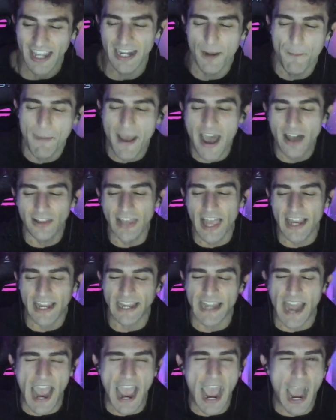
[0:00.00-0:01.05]
In about like
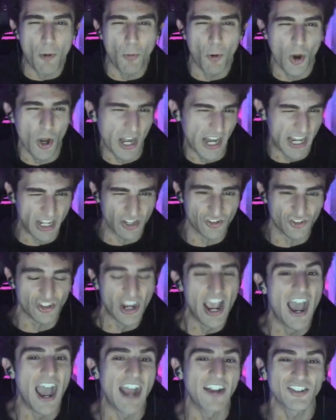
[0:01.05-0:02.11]
an hour-ish.
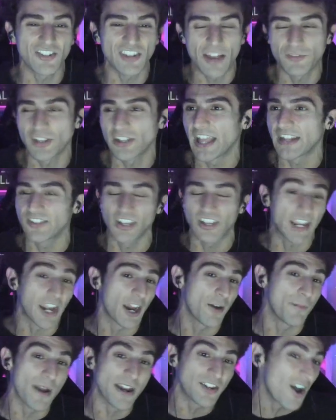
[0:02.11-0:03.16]
I just have to like take
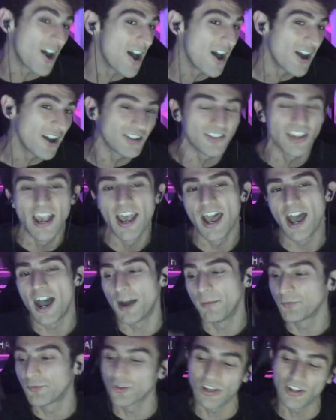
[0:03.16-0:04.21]
care of my dogs,
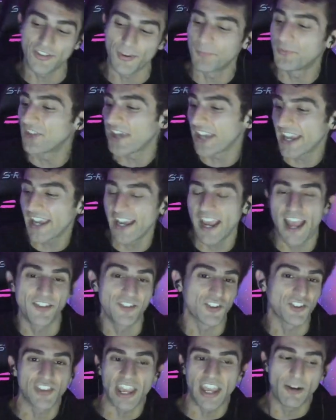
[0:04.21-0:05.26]
um, drink some tea, and
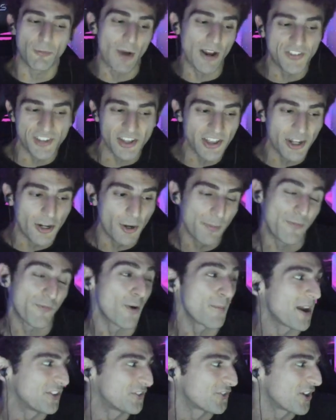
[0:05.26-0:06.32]
just like rest a little before
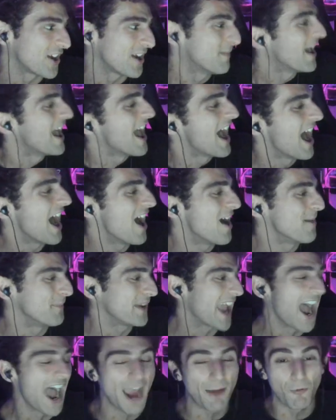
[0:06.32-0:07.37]
my stream game. Um, but
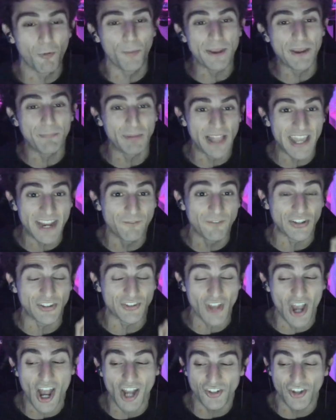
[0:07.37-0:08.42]
yeah, I will be playing
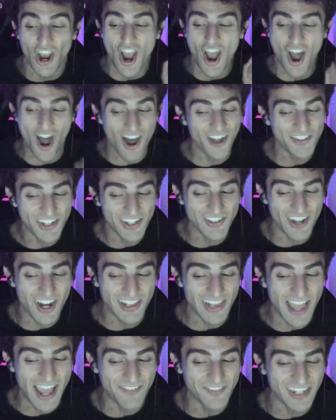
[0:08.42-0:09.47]
Visage on TikTok
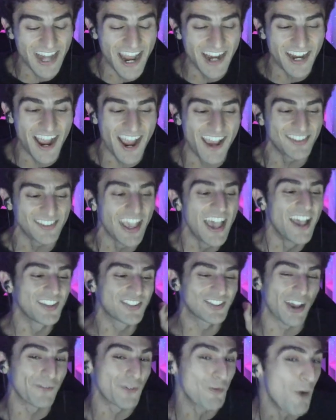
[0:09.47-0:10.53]
Live tonight, guys.
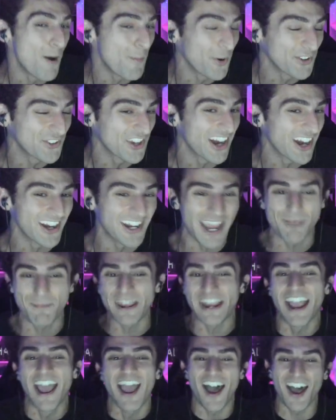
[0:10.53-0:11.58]
So if you want more scary
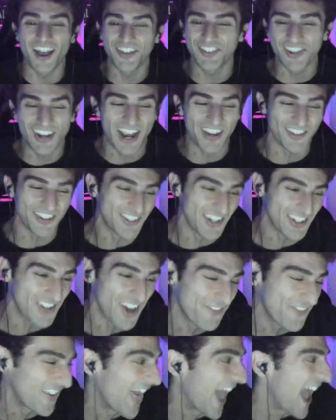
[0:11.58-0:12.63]
gaming, I'll see you guys on
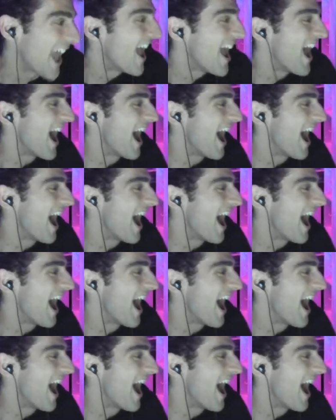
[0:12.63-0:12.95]
TikTok for that.